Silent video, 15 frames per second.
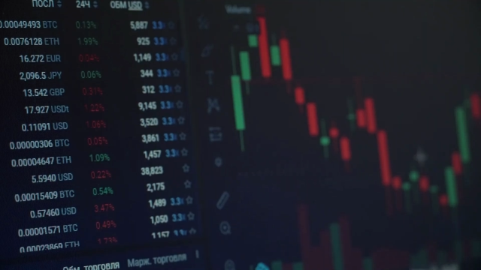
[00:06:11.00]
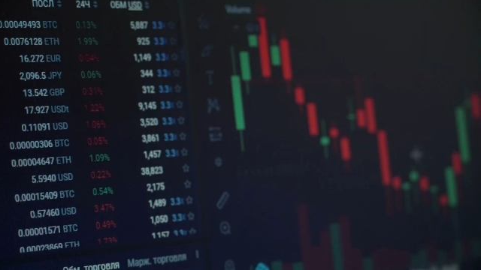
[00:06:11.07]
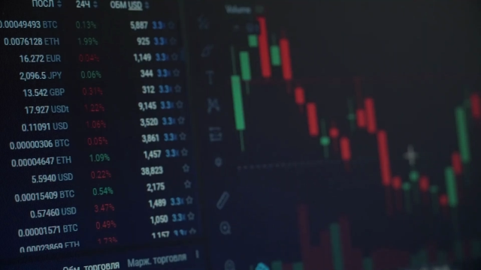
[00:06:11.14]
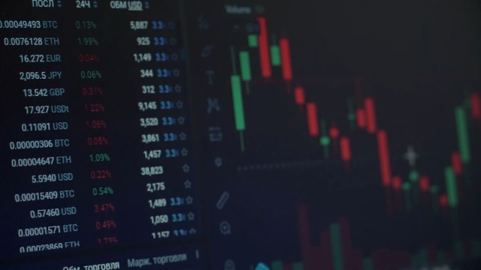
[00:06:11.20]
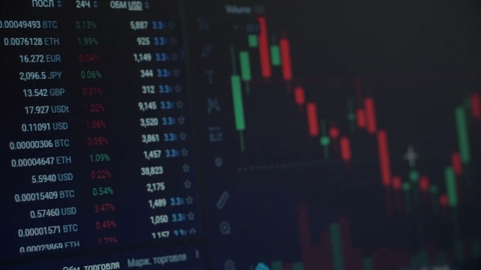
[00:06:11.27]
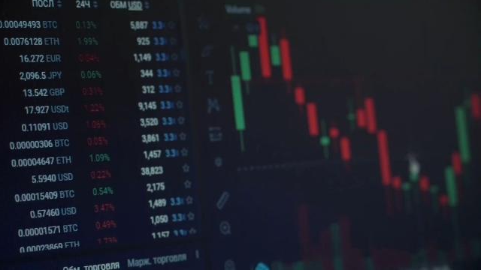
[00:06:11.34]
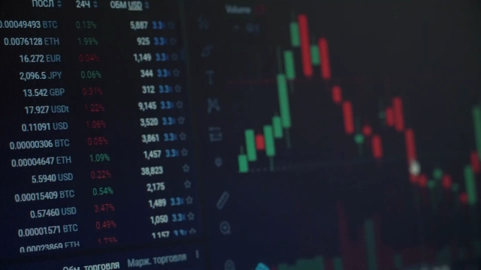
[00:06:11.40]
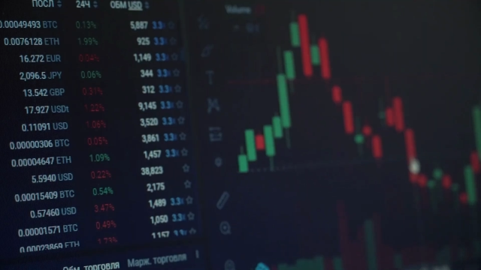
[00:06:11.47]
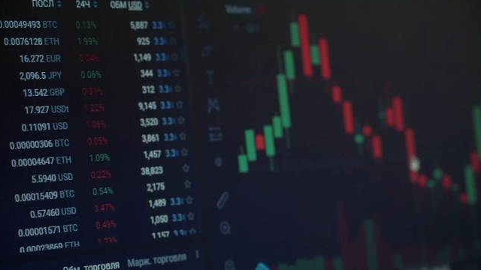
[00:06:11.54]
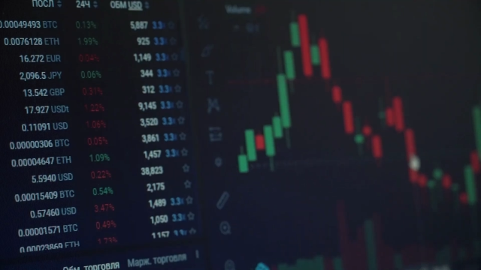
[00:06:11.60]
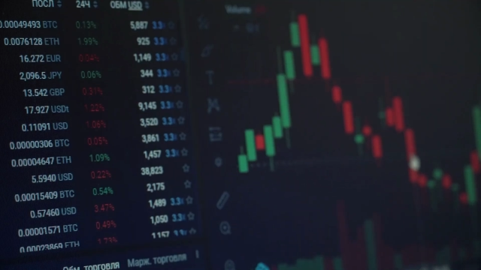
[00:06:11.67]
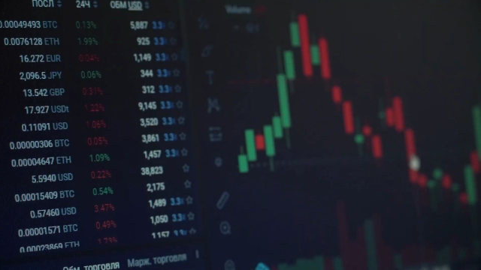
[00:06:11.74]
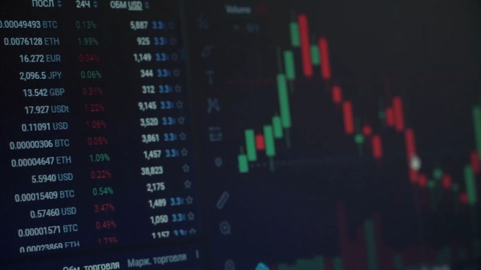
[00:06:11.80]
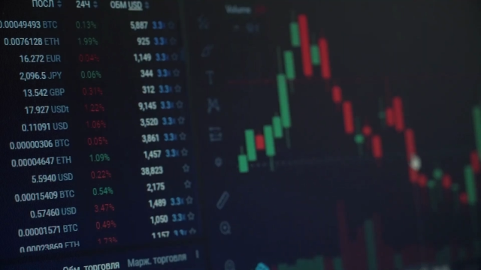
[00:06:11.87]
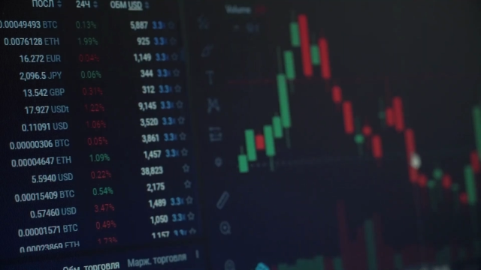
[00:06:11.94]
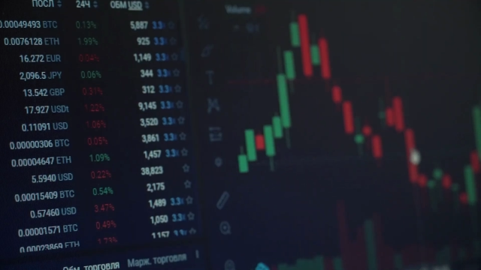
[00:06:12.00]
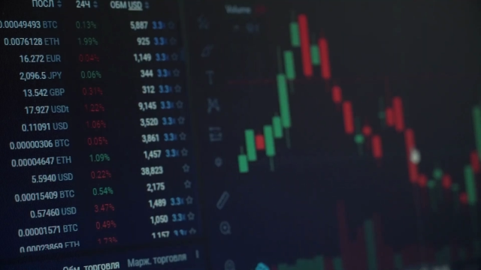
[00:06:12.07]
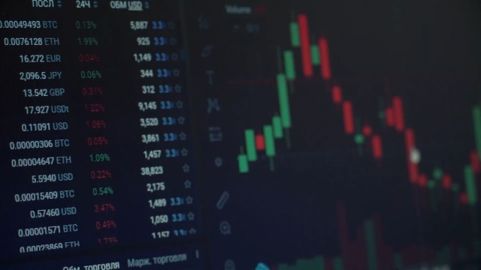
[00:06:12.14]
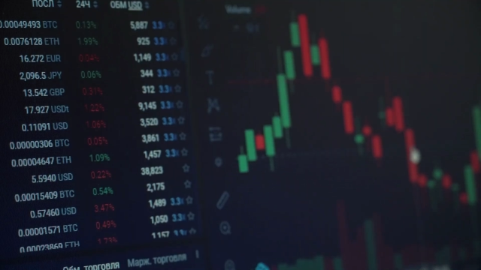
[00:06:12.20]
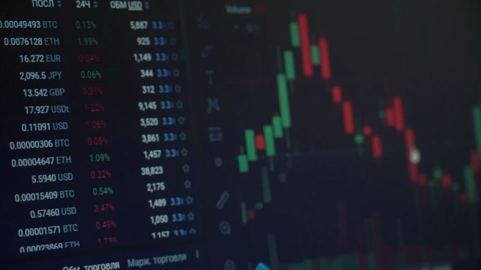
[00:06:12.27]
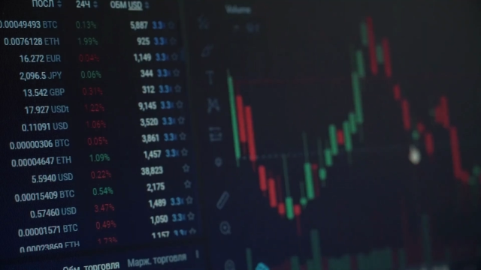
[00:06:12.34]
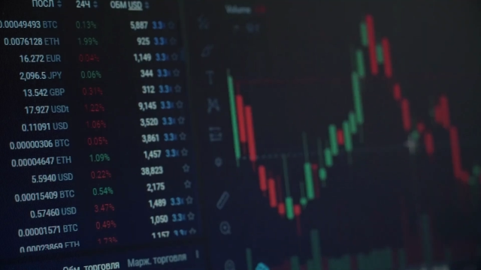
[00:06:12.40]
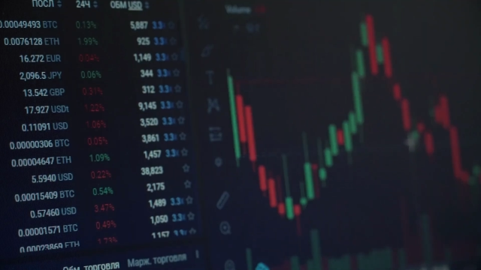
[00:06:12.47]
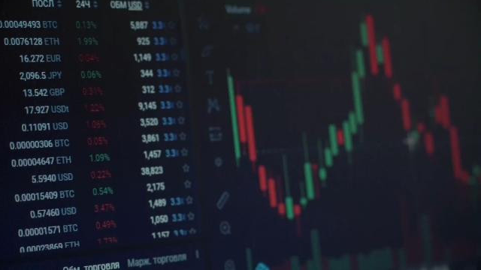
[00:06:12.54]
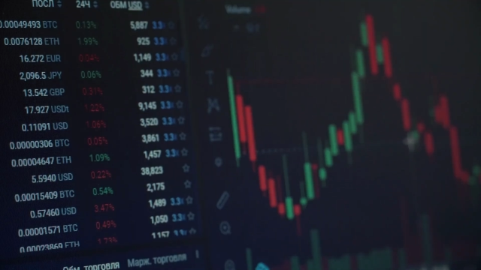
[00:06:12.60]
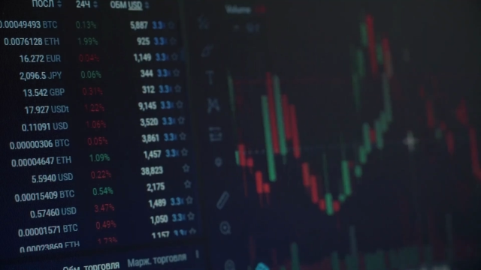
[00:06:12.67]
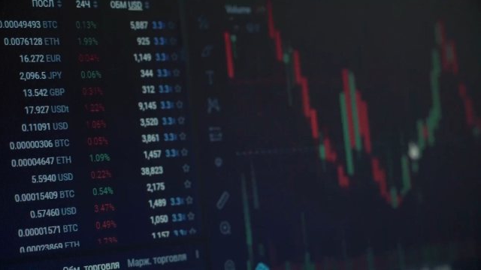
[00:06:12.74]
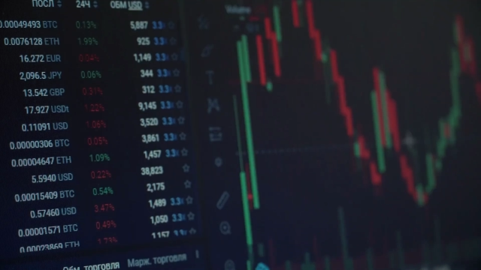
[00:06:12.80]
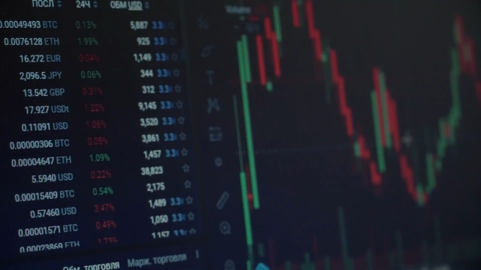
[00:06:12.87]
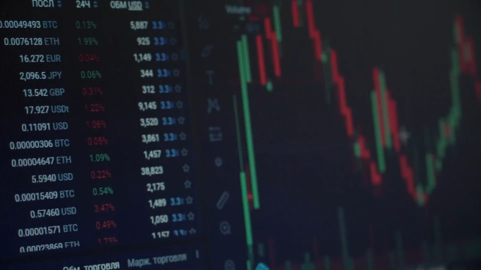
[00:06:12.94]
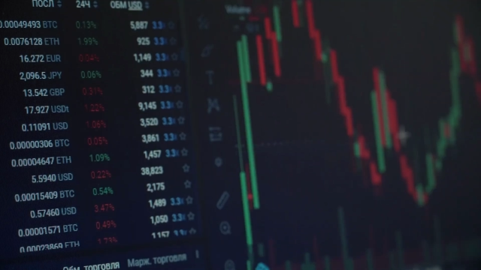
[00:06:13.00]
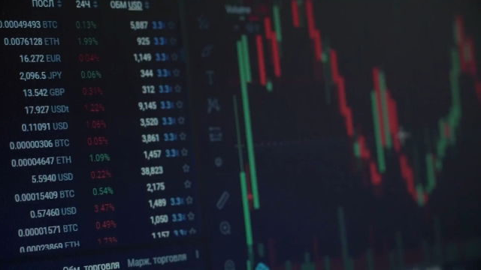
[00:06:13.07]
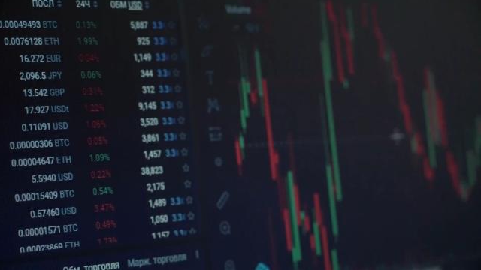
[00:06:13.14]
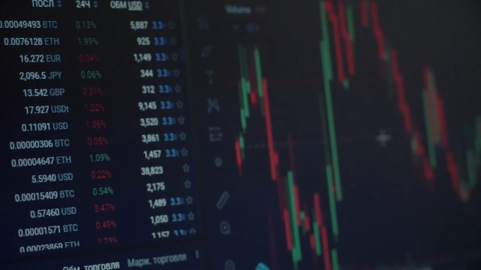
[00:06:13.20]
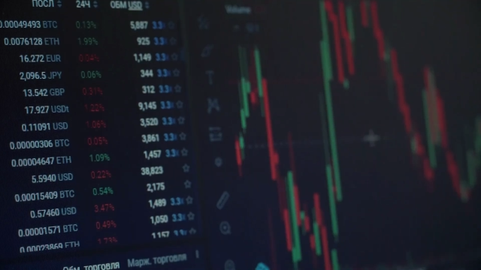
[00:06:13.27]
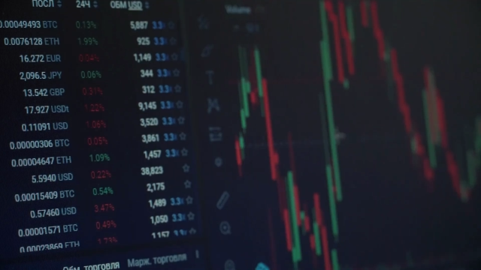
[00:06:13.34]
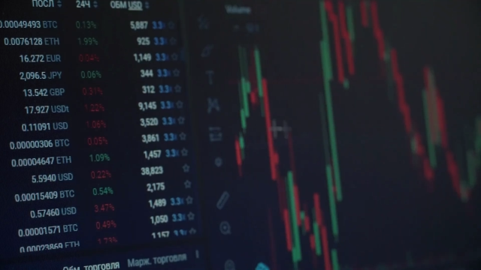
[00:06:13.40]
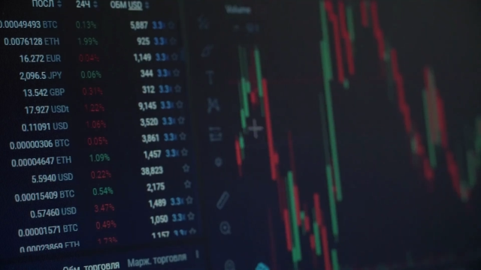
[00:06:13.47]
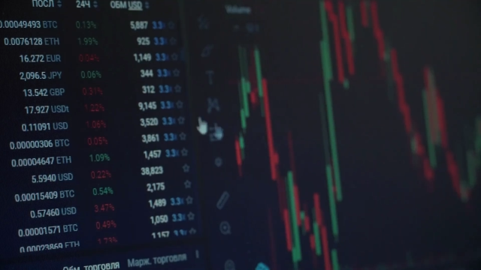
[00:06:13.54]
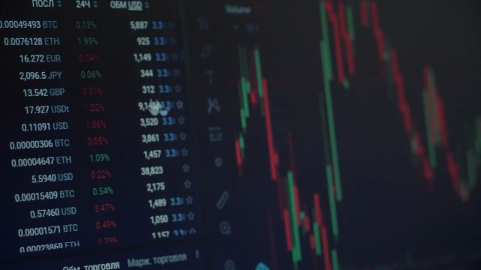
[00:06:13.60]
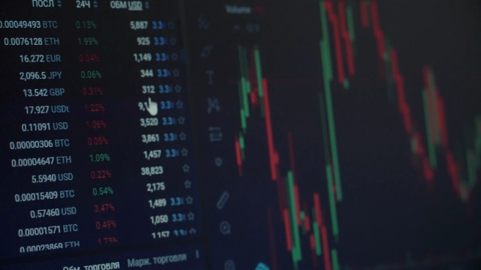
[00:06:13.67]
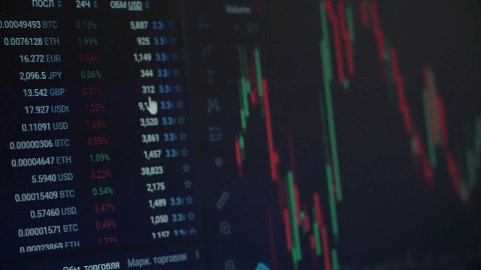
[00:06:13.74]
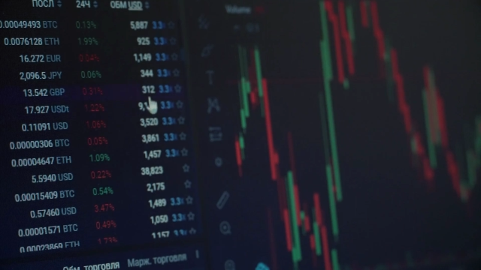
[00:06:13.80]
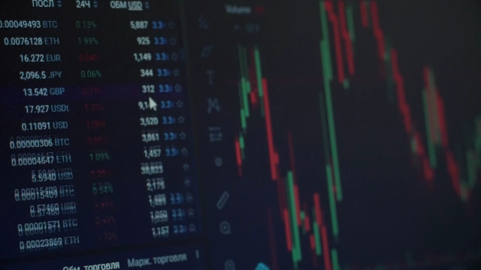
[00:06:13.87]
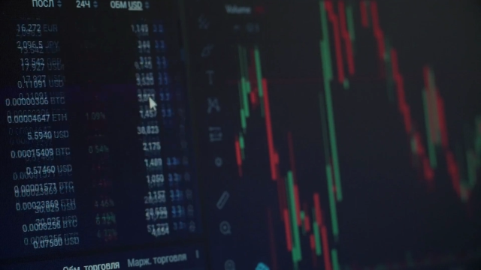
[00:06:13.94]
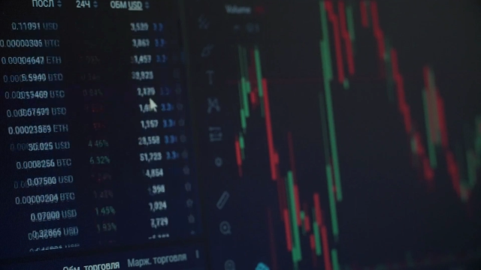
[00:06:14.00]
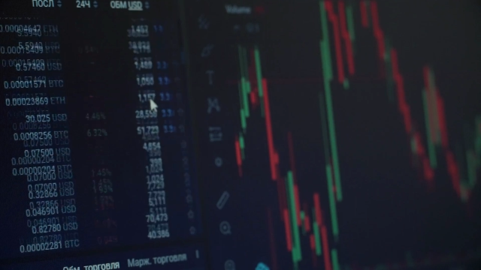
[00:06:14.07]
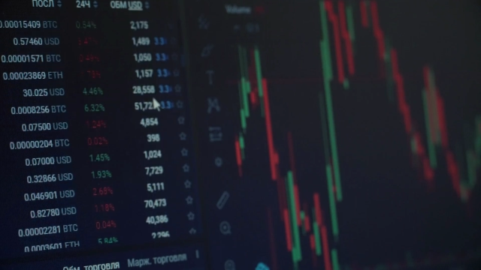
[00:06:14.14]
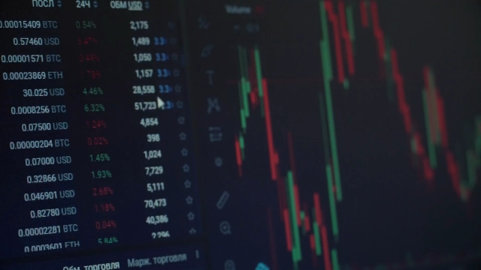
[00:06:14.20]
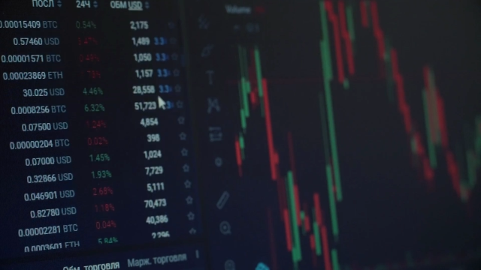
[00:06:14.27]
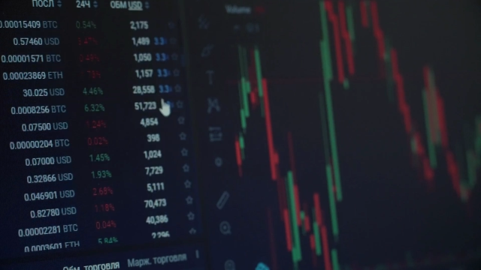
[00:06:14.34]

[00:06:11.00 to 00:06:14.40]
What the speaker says: Nobody's mouth can be seen.